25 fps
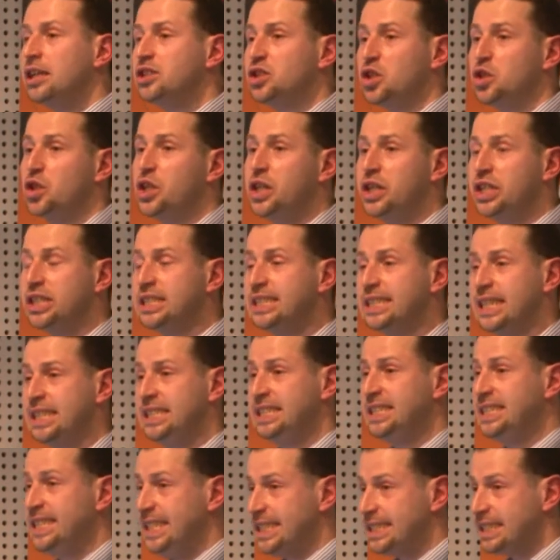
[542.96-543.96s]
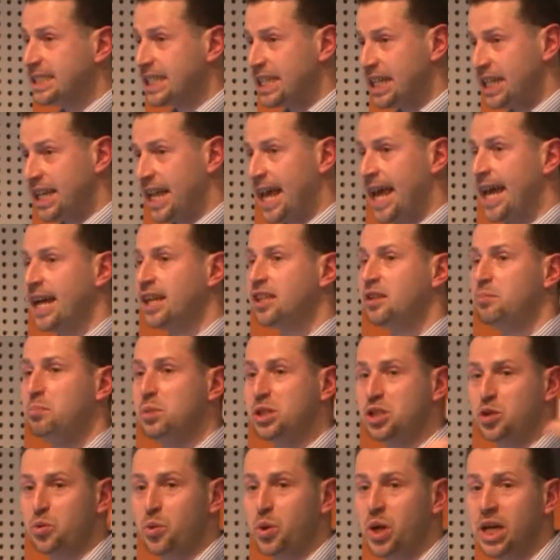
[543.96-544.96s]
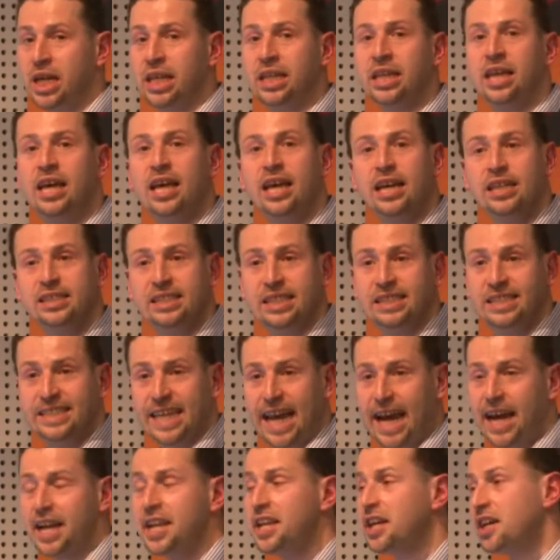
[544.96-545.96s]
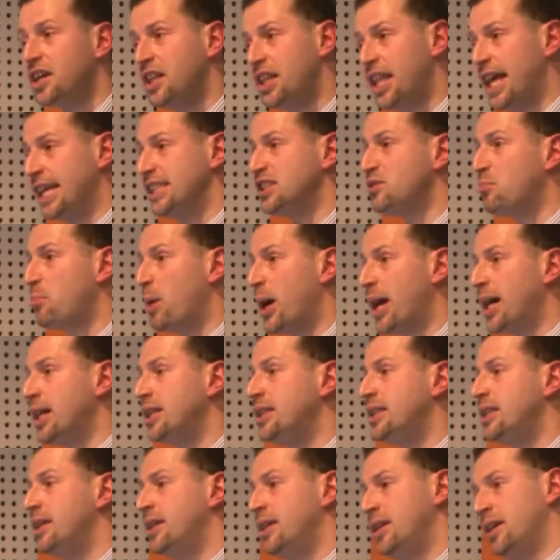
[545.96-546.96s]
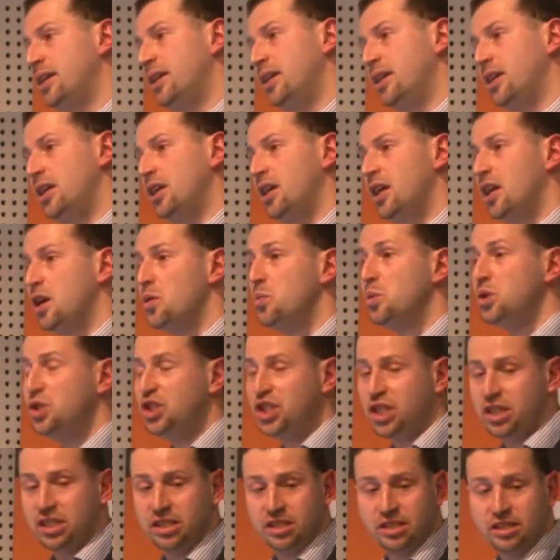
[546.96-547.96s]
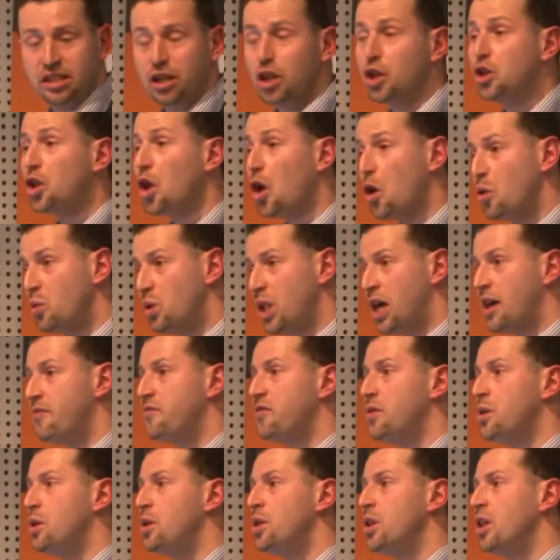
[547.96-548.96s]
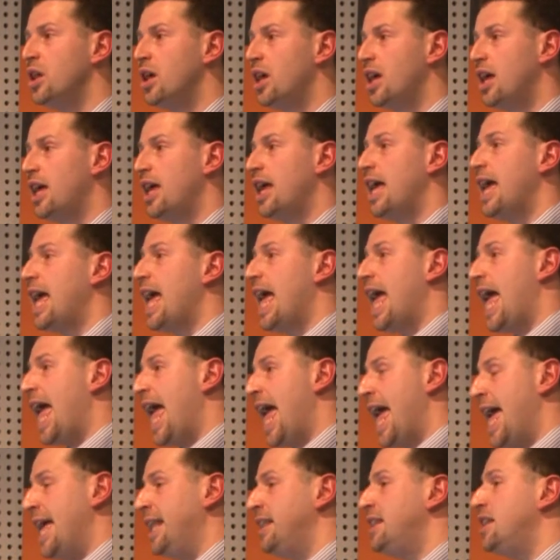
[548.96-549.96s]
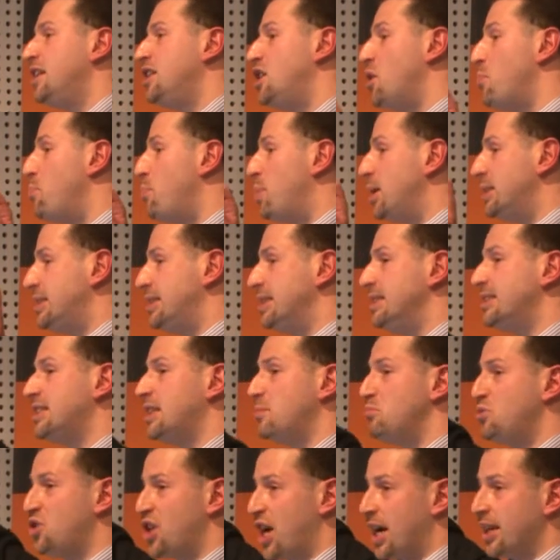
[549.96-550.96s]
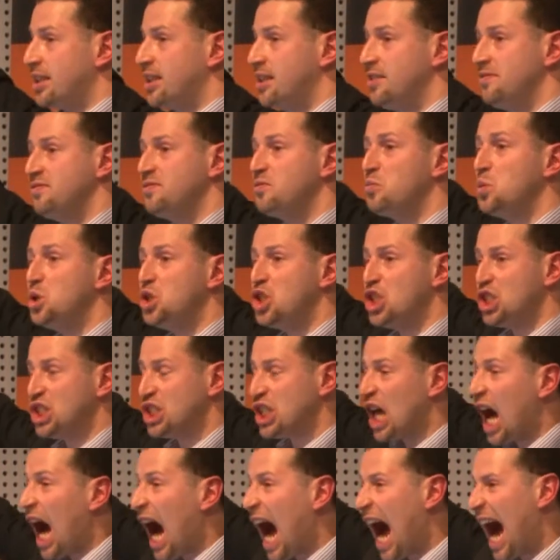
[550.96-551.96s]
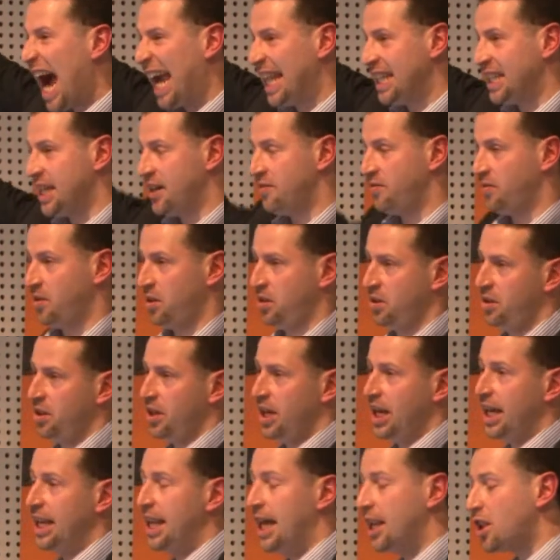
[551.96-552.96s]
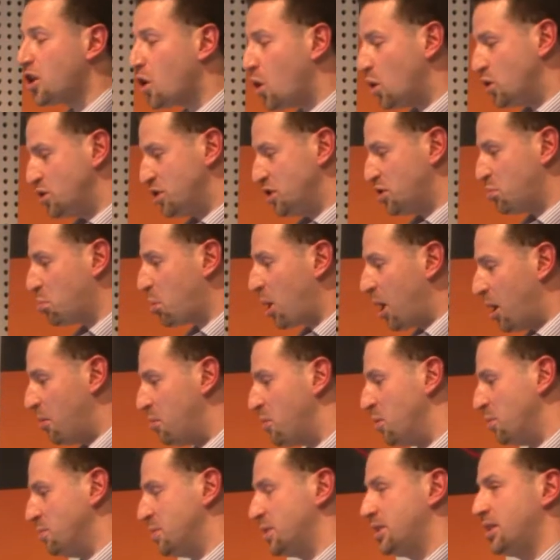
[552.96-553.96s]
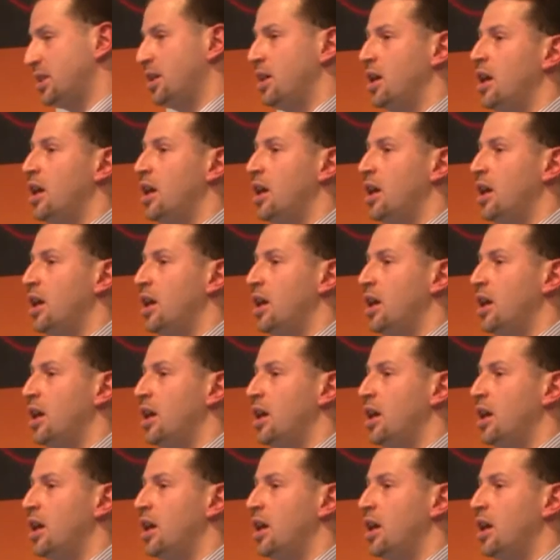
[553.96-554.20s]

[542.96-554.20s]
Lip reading: So there is a disconnect between the technical aspect, which is low level, and the business objectives, which is high level, and that causes problems.